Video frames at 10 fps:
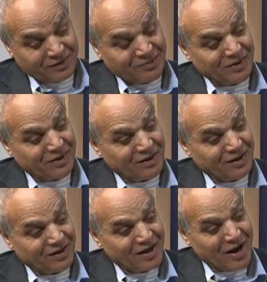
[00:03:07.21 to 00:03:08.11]
I mean,
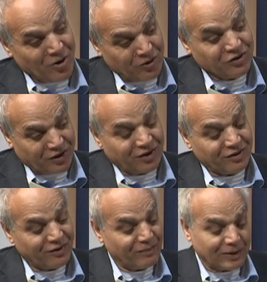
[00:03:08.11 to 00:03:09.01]
uh, I know it's heard
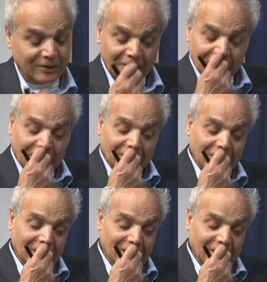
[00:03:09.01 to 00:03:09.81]
of, but uh,